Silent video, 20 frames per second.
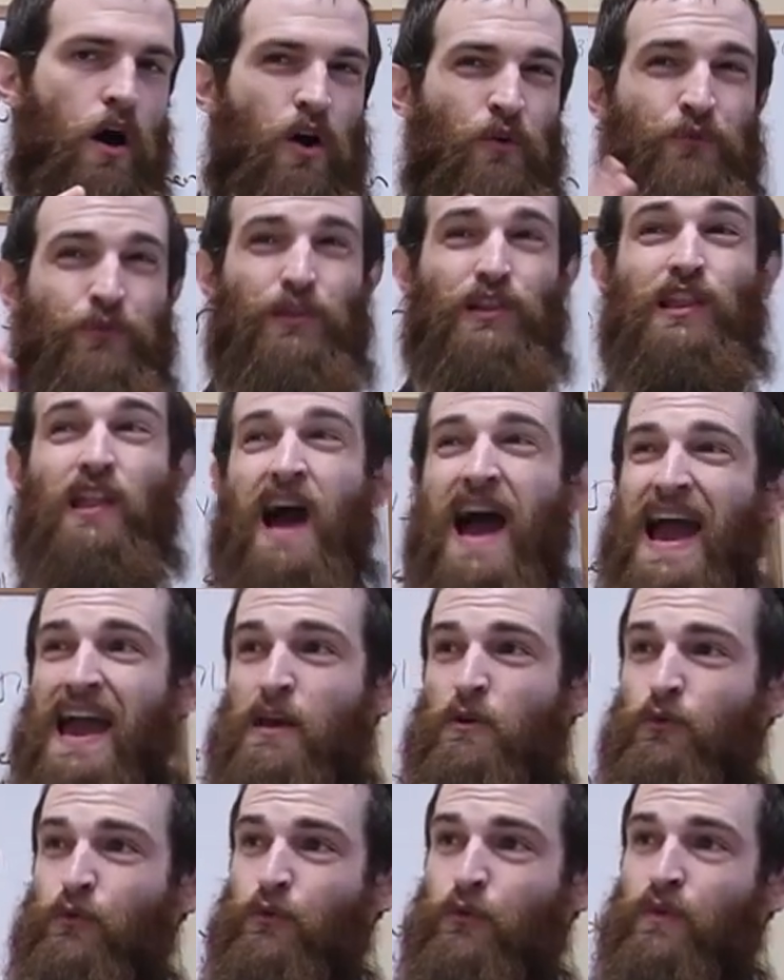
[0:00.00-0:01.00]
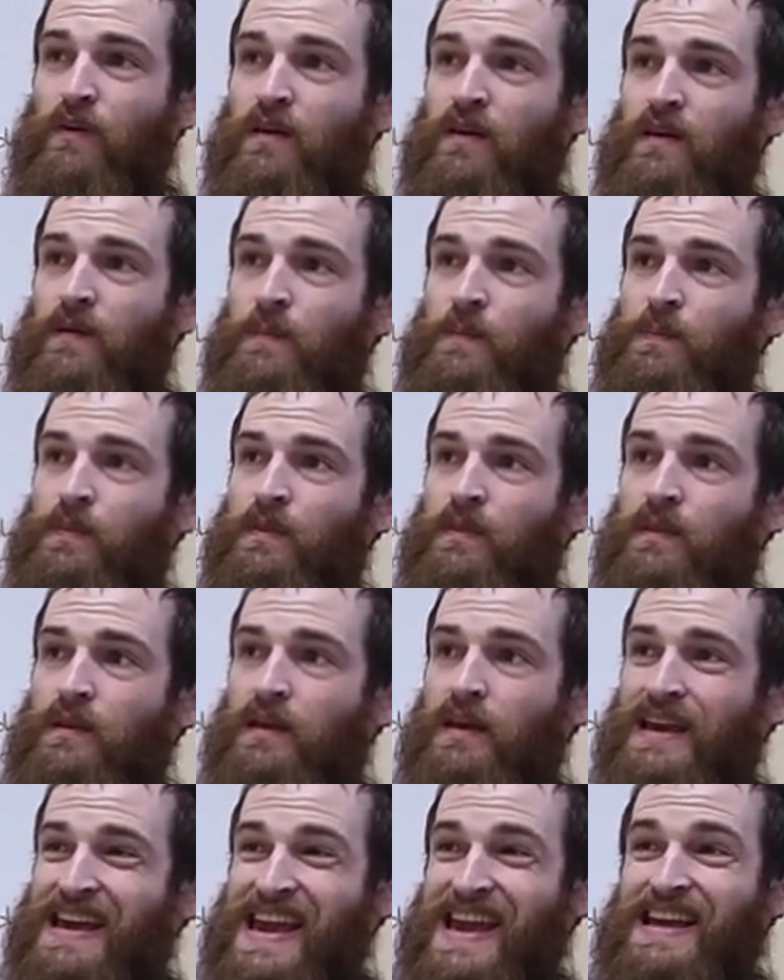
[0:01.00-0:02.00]
of life
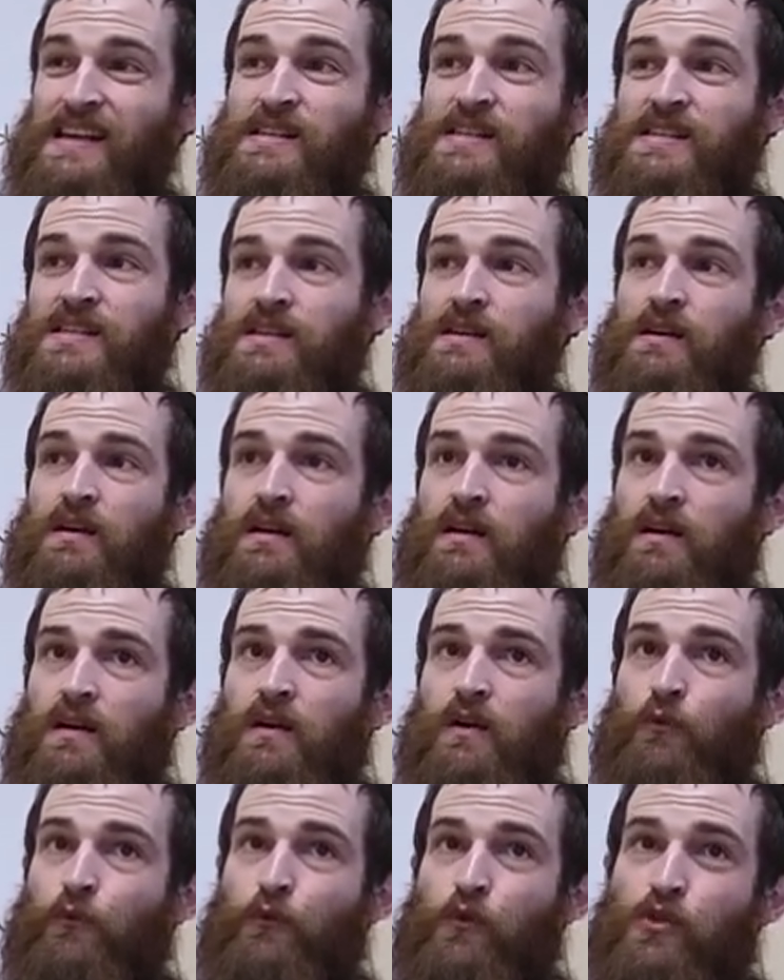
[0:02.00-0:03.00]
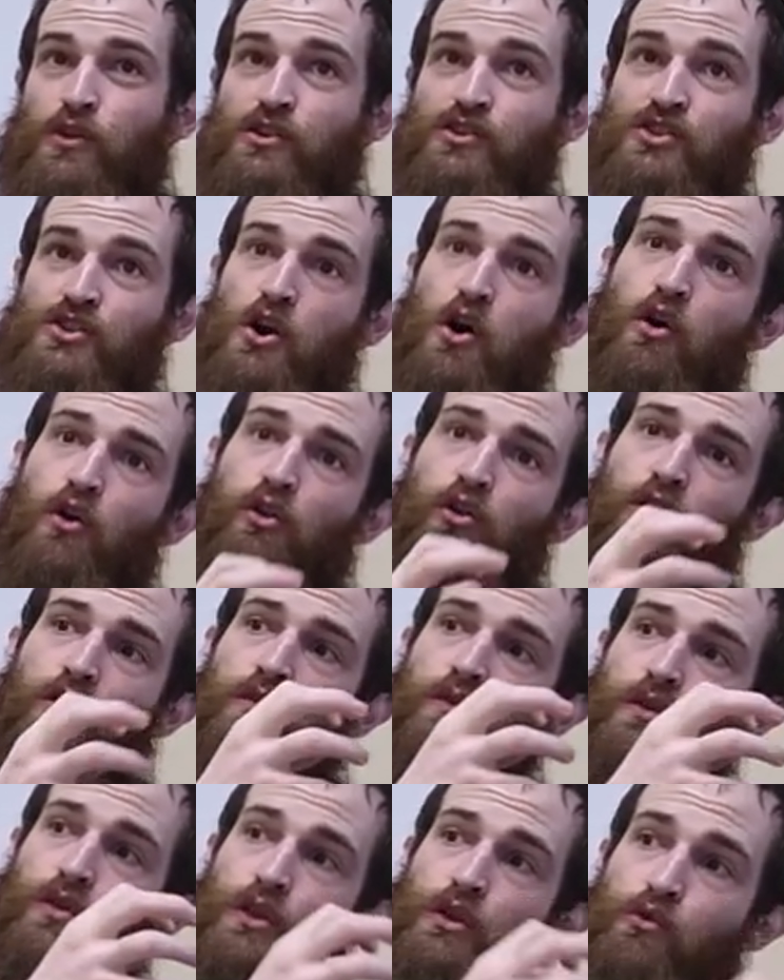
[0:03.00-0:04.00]
is for the
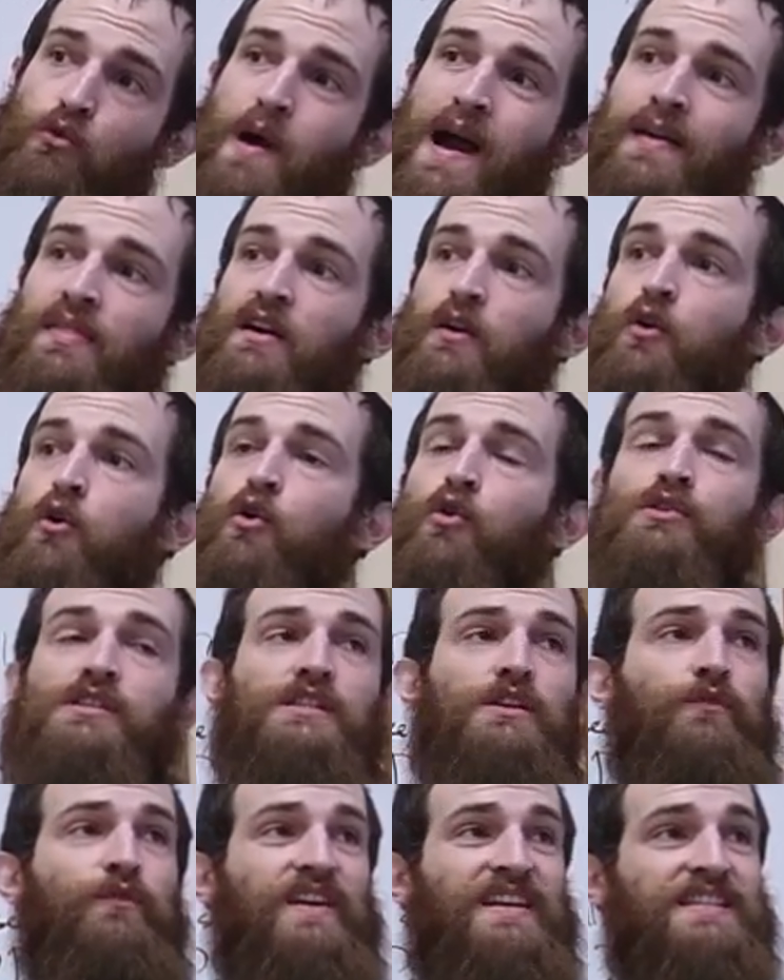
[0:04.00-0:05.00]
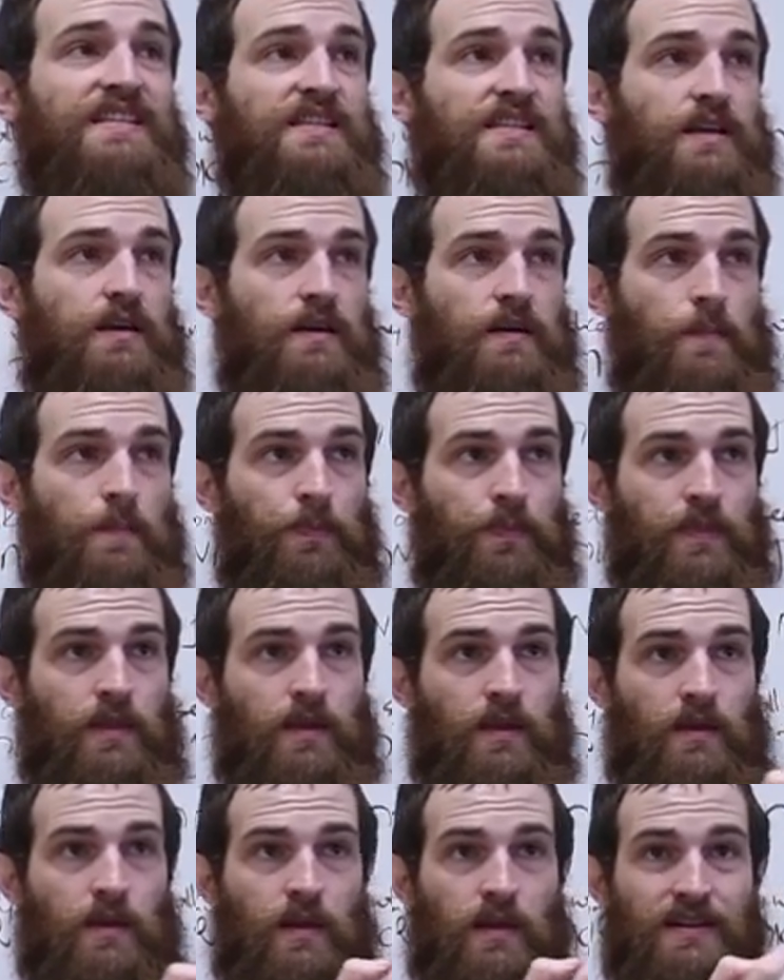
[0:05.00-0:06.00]
soul throughout the course of its
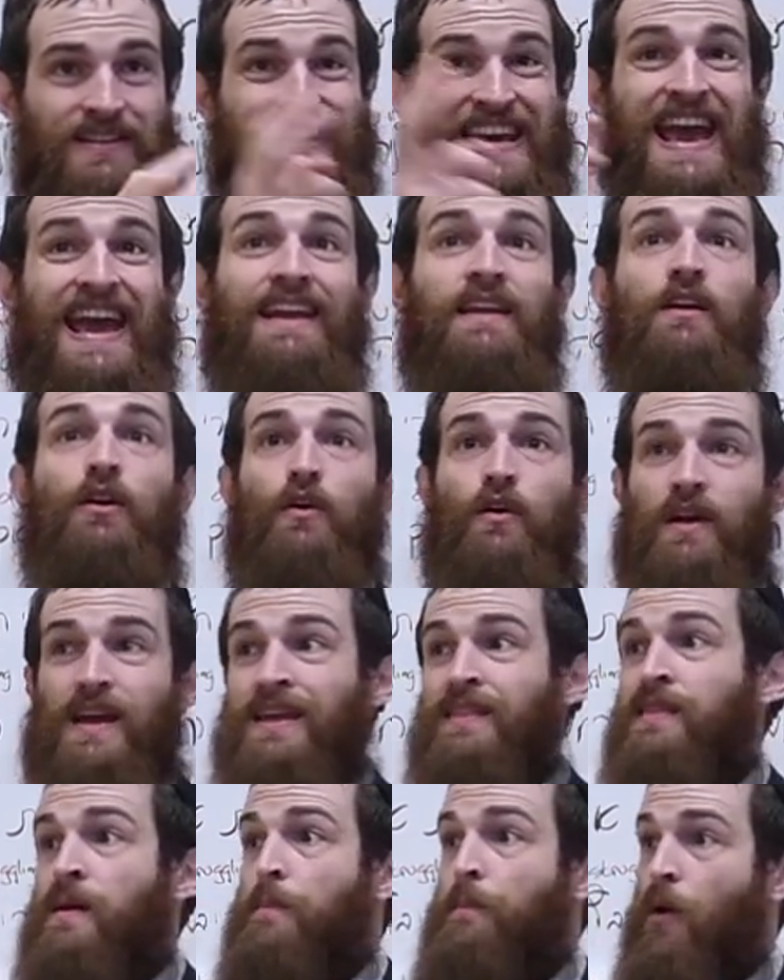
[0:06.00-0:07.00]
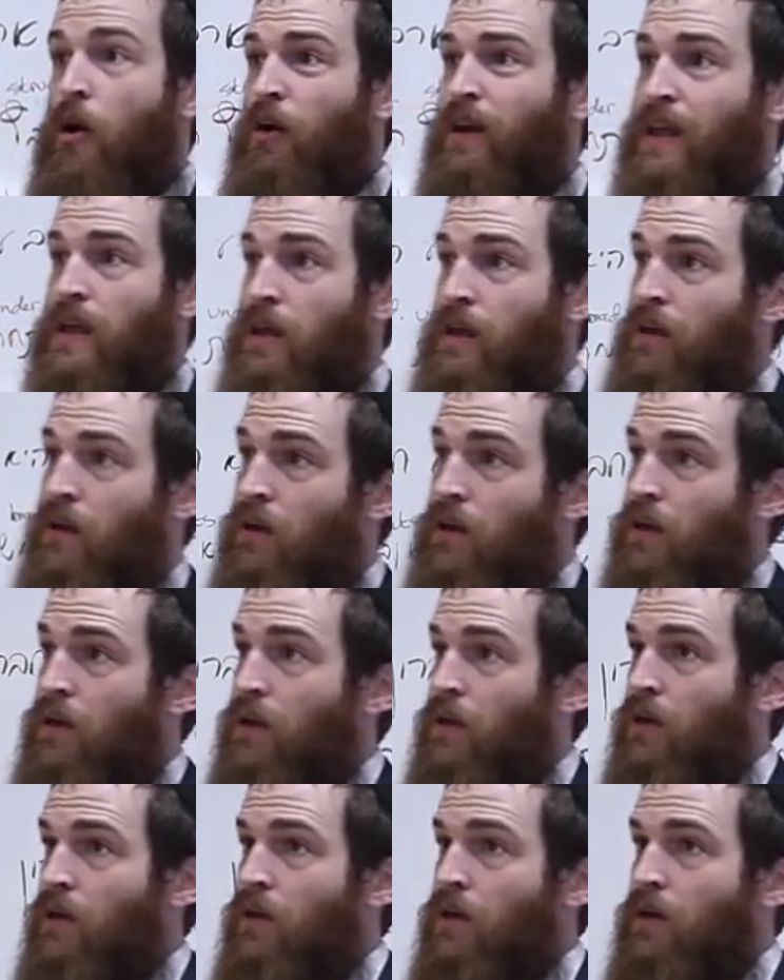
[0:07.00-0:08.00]
tenure in the body
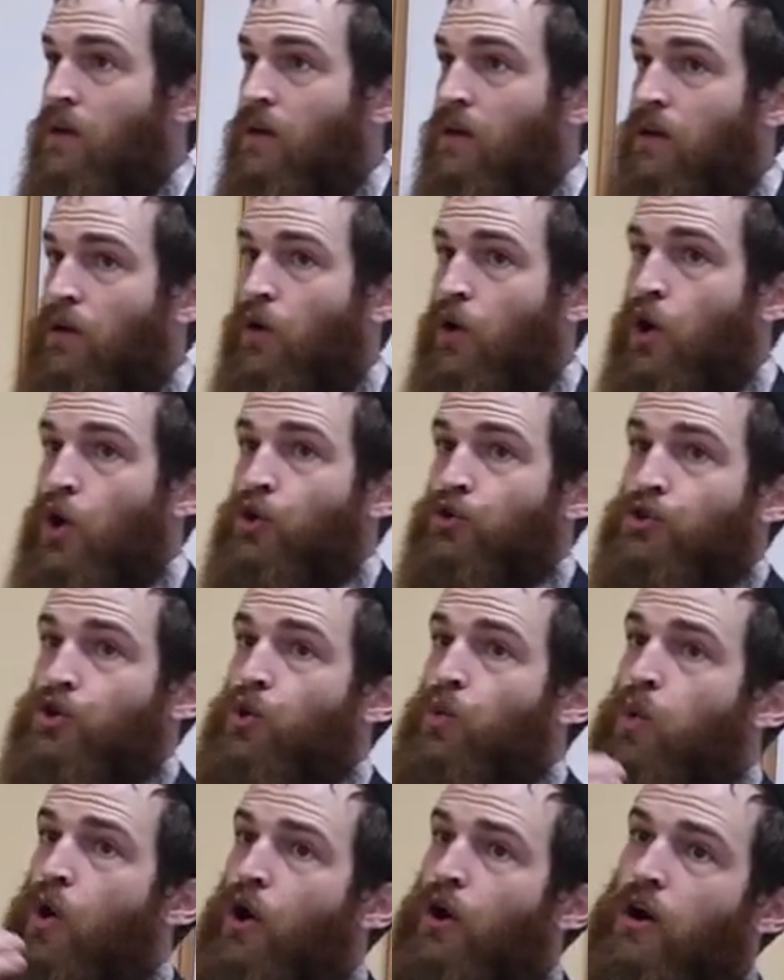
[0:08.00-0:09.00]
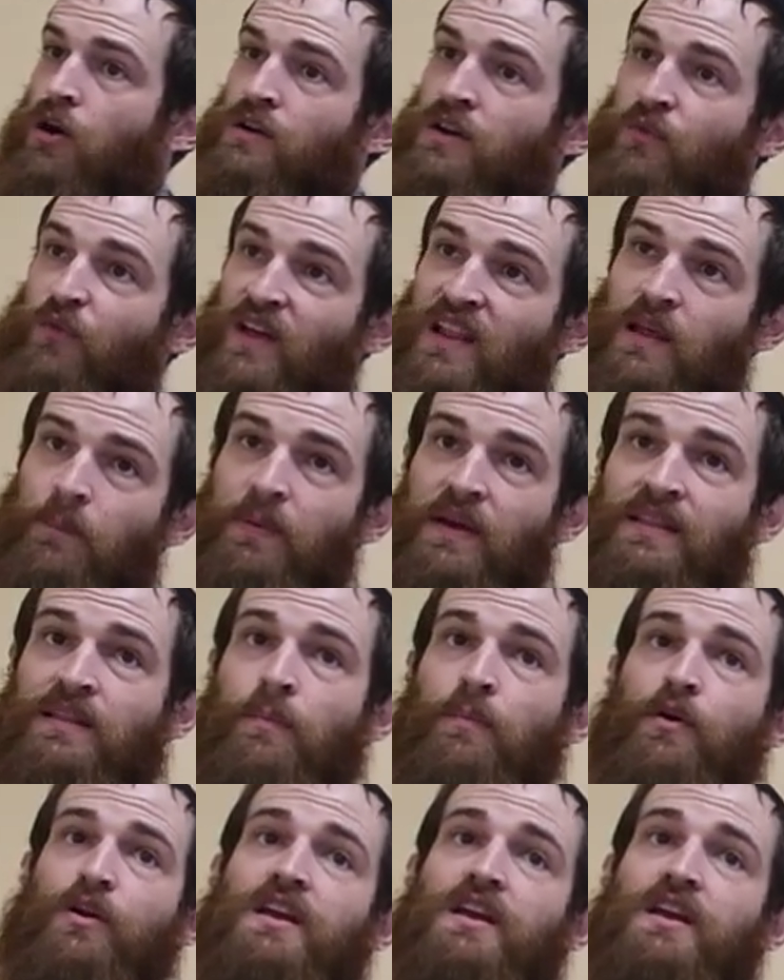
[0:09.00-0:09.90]
to work on developing the